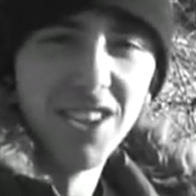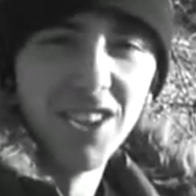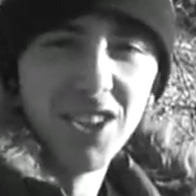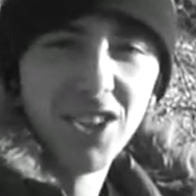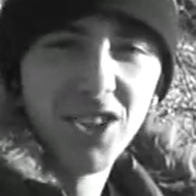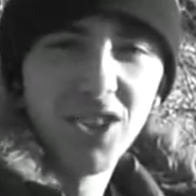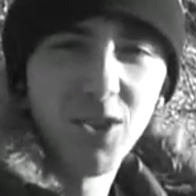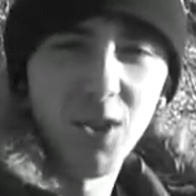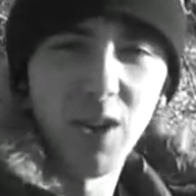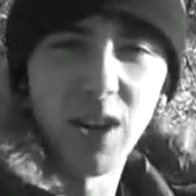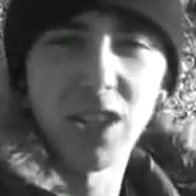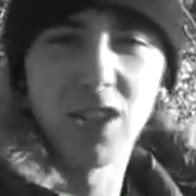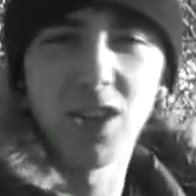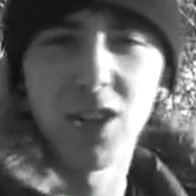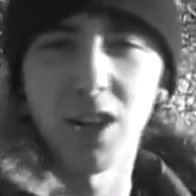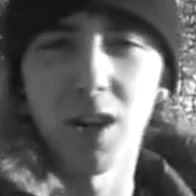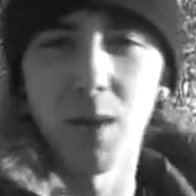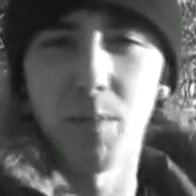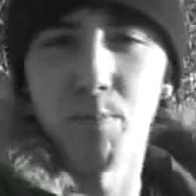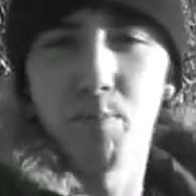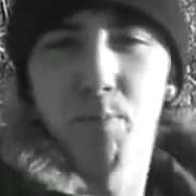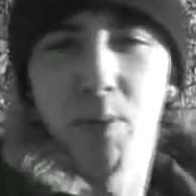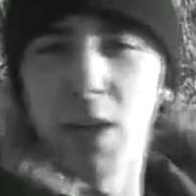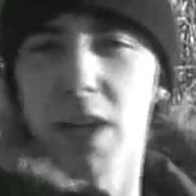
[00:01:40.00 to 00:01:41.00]
So I took
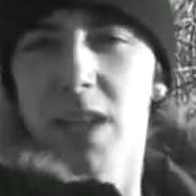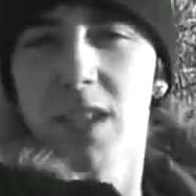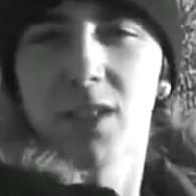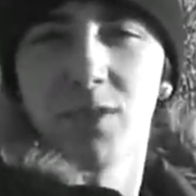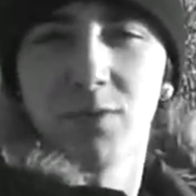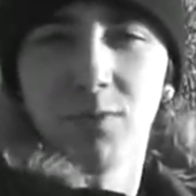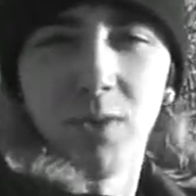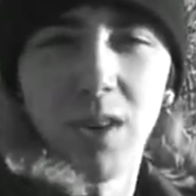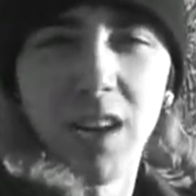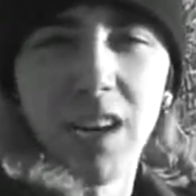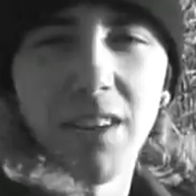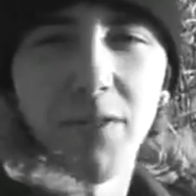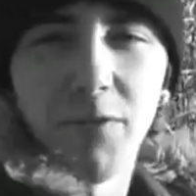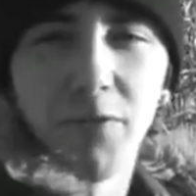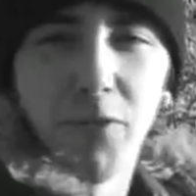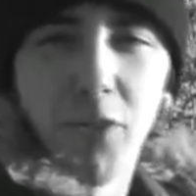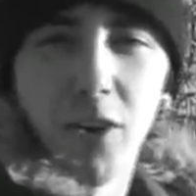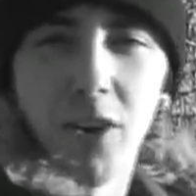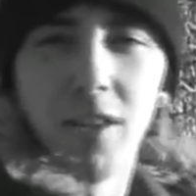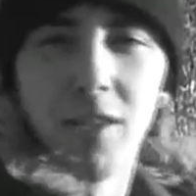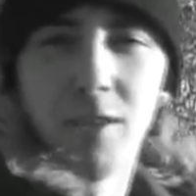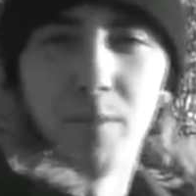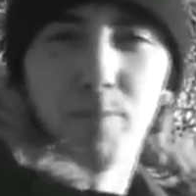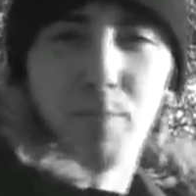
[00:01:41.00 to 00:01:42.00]
a piss right in
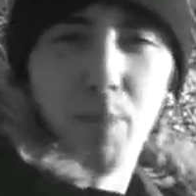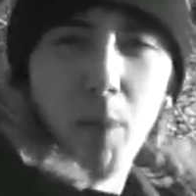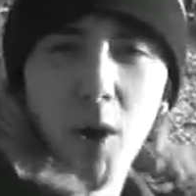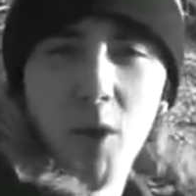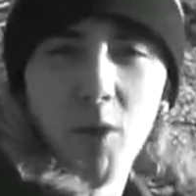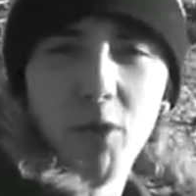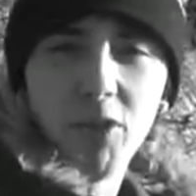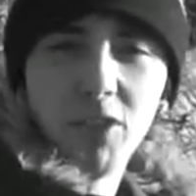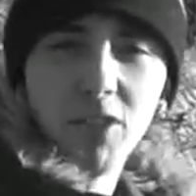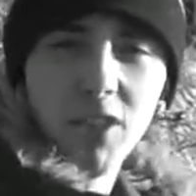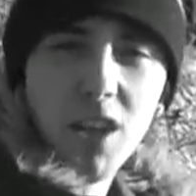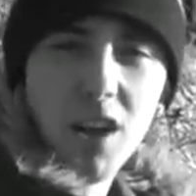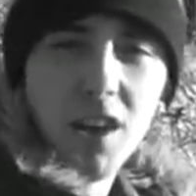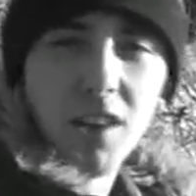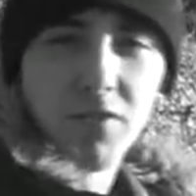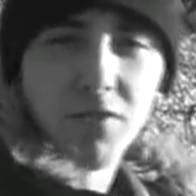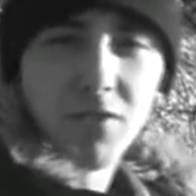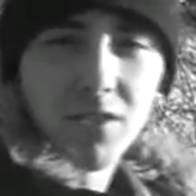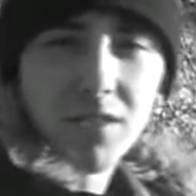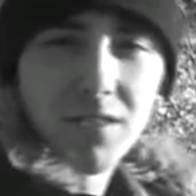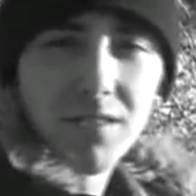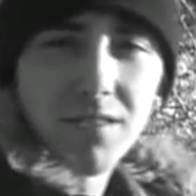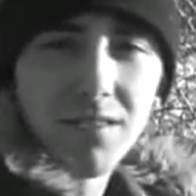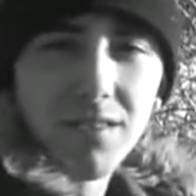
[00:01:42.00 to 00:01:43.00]
front of the bolt and left.
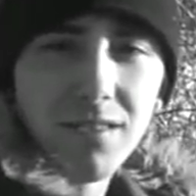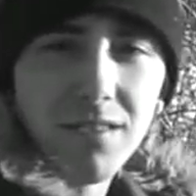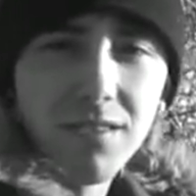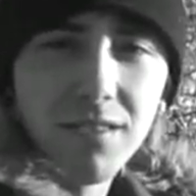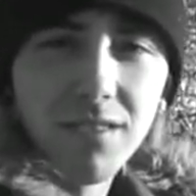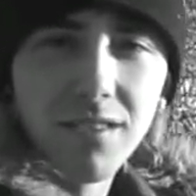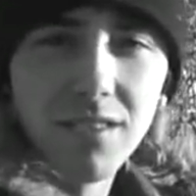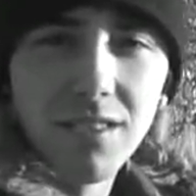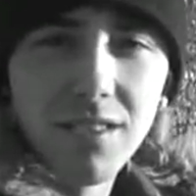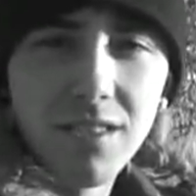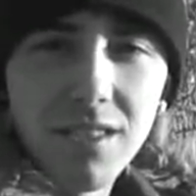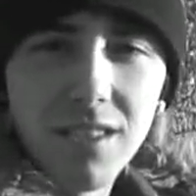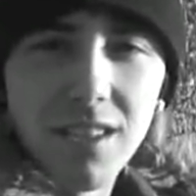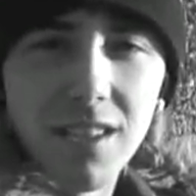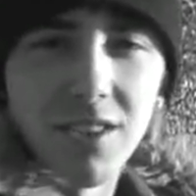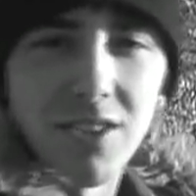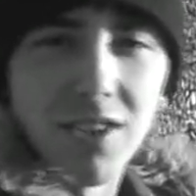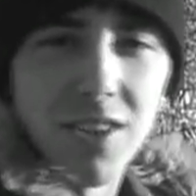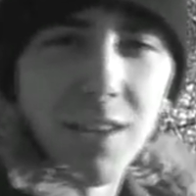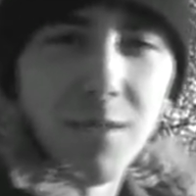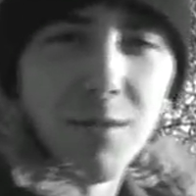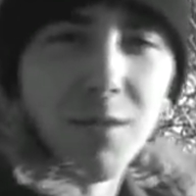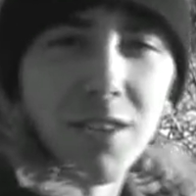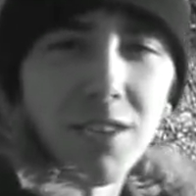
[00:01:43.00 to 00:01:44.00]
Now
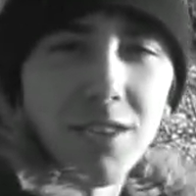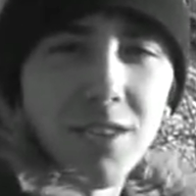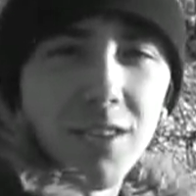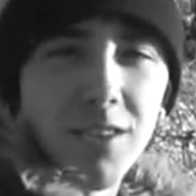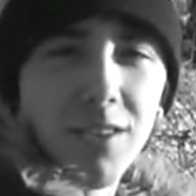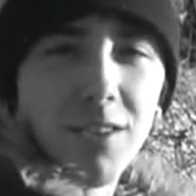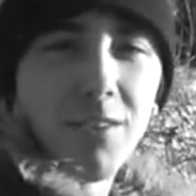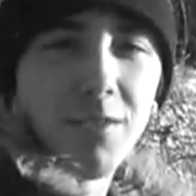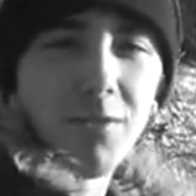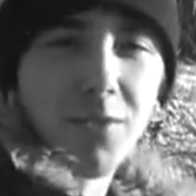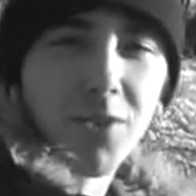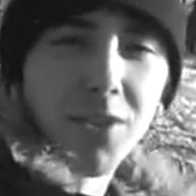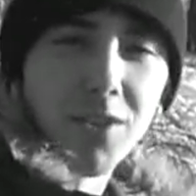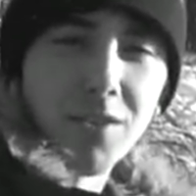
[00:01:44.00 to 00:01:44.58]
tell me that's not